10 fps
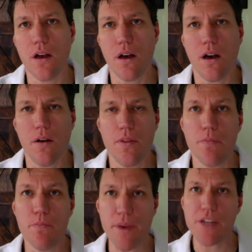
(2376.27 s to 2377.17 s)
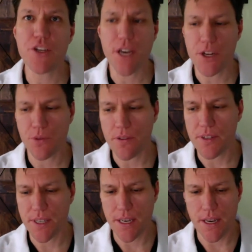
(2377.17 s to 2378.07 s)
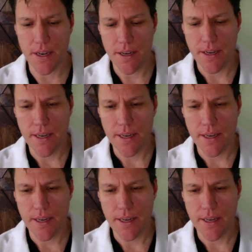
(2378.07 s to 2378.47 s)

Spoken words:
the big change we've seen